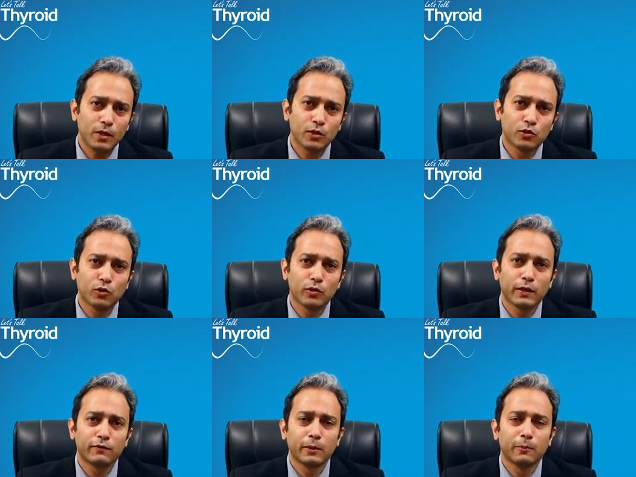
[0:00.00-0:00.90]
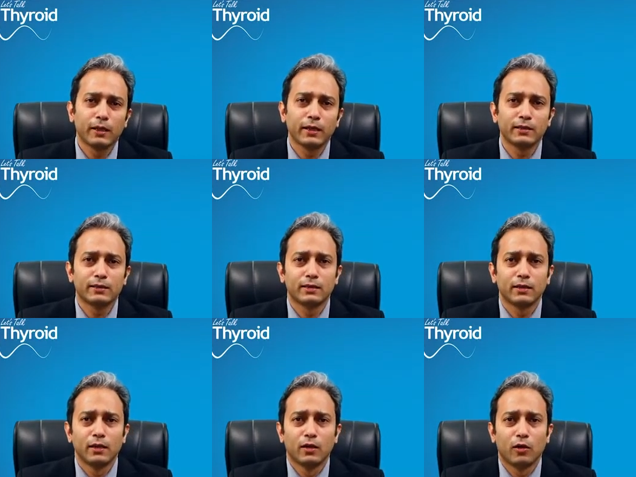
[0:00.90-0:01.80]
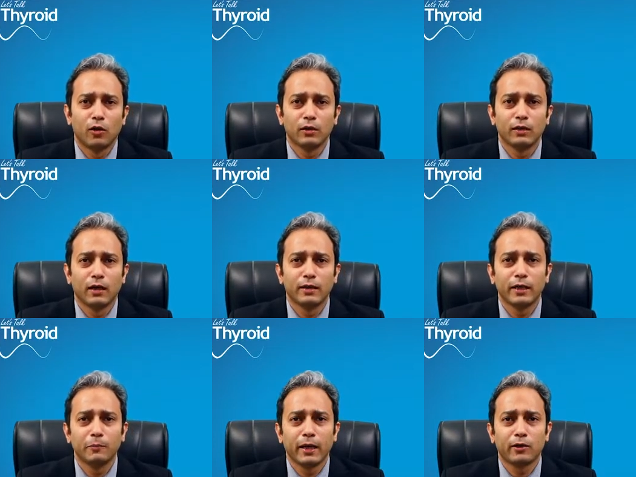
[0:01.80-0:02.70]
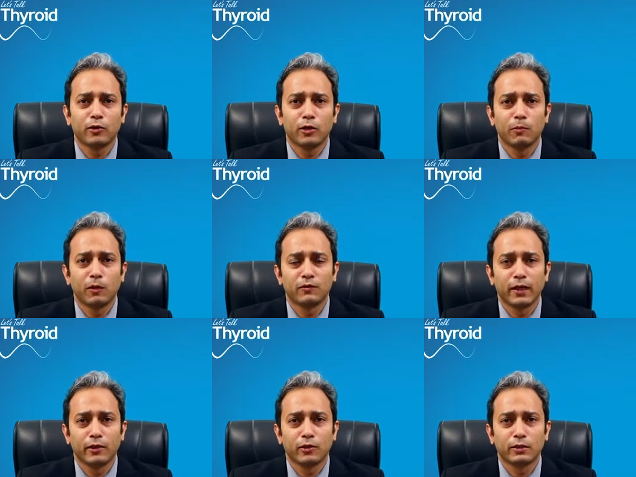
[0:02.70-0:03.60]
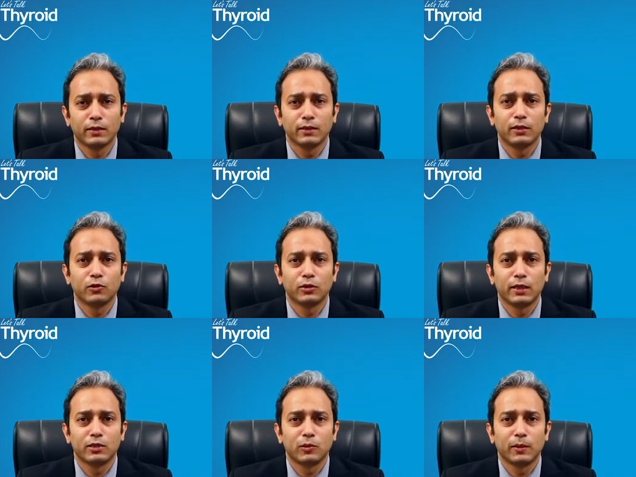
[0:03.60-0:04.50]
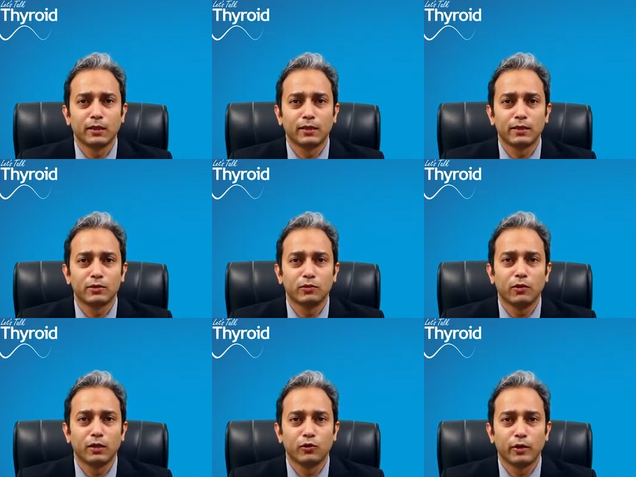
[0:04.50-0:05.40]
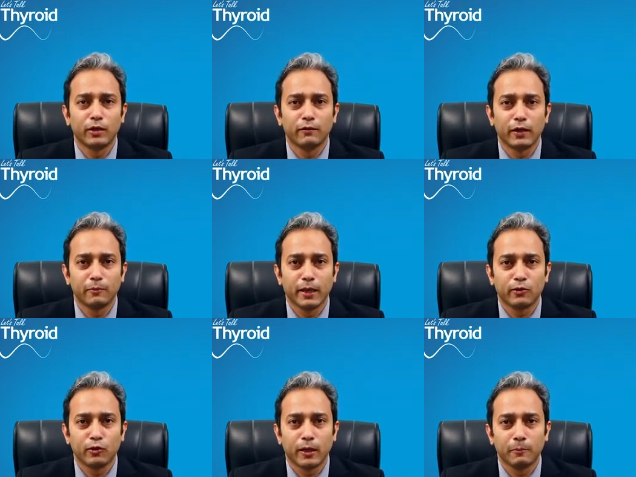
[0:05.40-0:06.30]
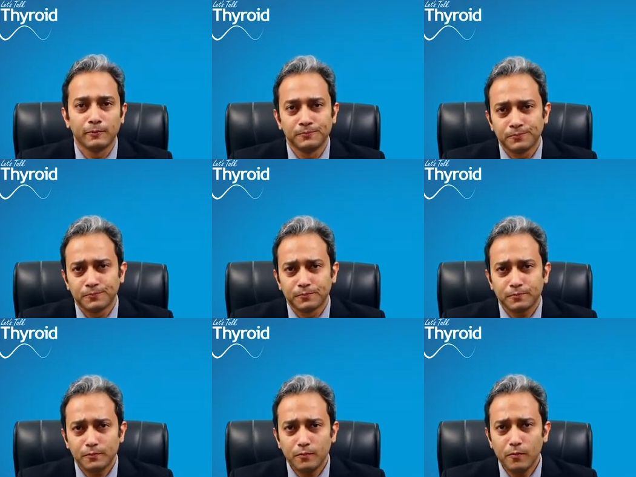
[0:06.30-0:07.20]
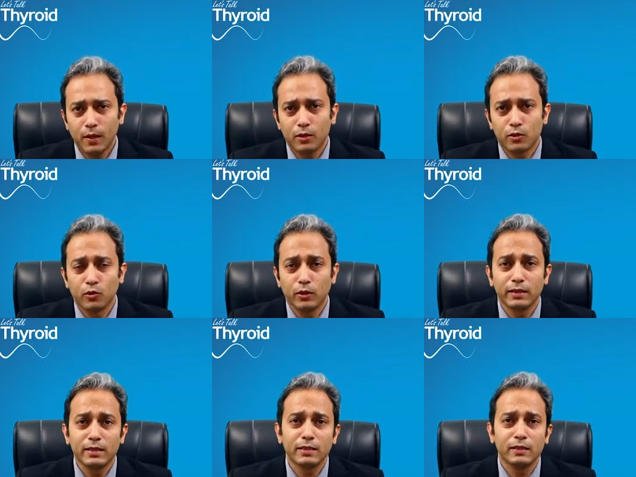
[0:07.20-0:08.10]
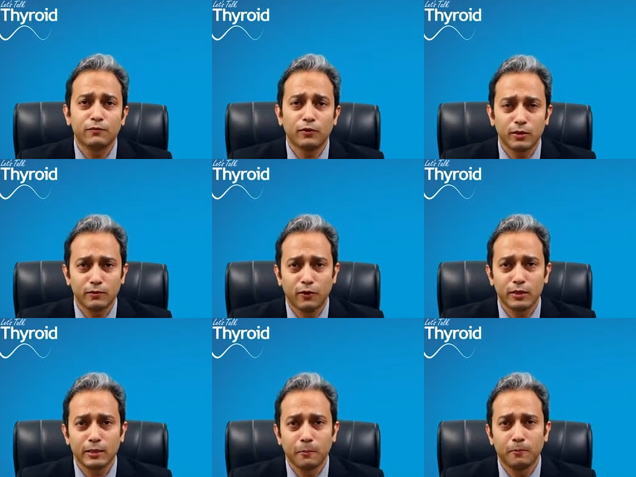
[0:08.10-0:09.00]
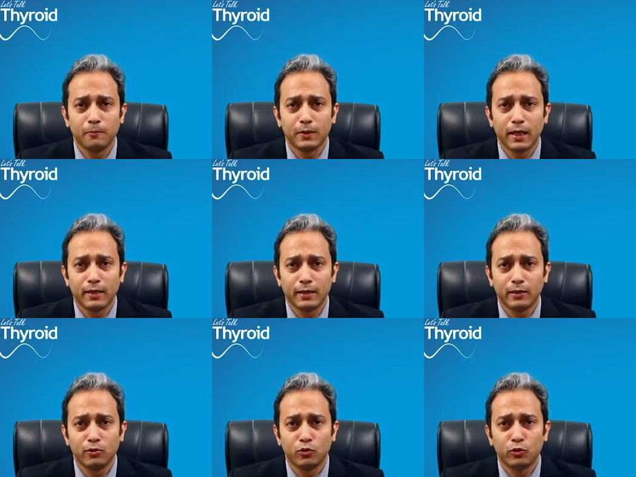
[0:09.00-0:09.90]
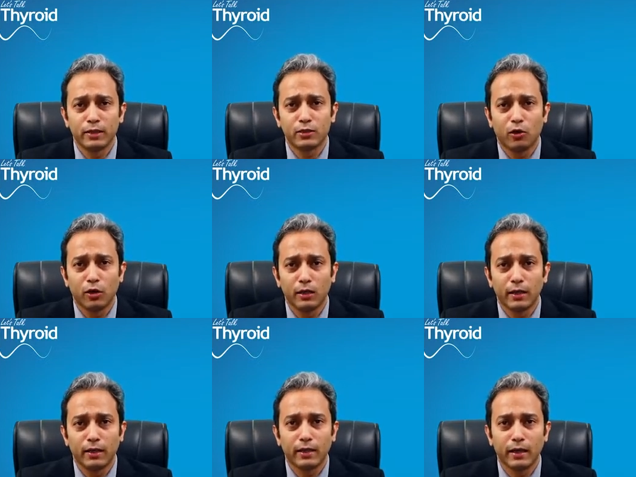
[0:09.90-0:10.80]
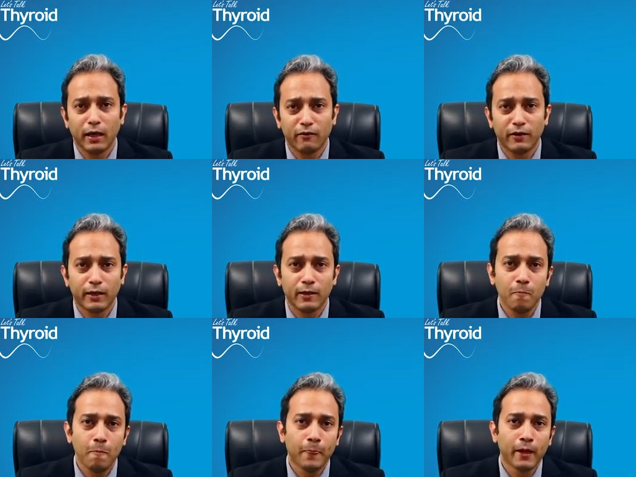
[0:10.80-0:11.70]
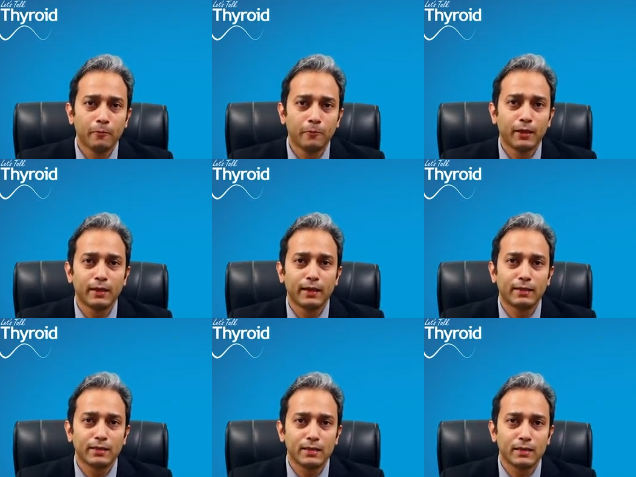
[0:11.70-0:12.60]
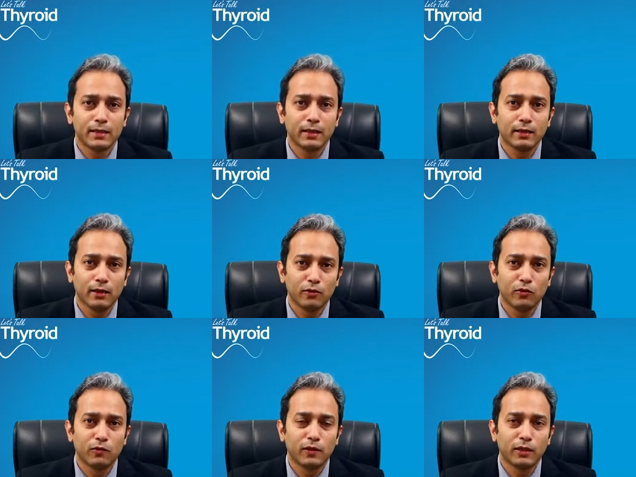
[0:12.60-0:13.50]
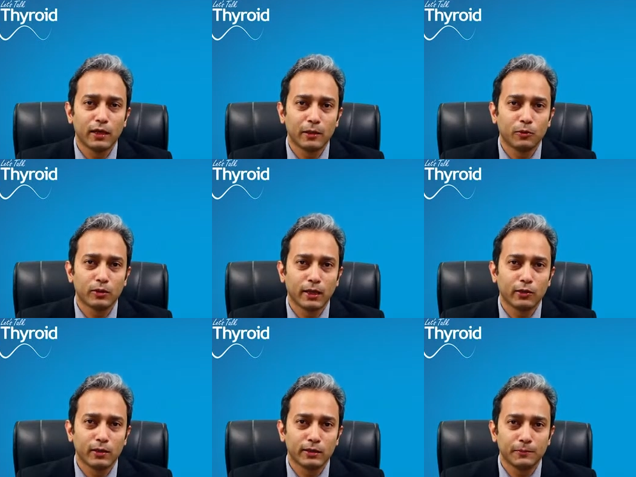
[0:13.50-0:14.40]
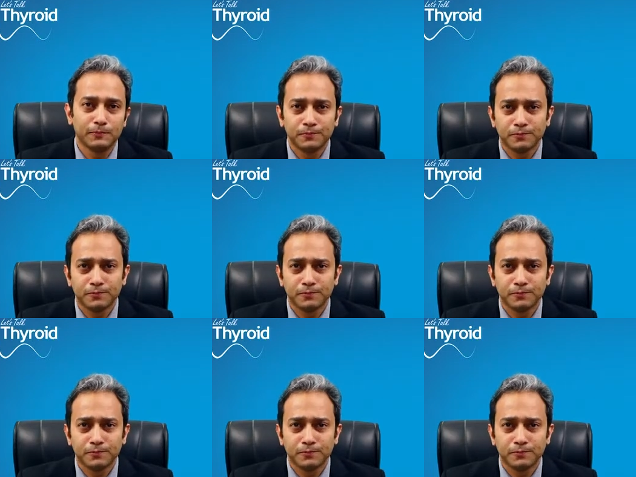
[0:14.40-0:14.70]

So if somebody is on 100 microgram of thyroxine, the dose has to be increased to 125 microgram. So this is for some lady who is already having pre-existing overt hypothyroidism.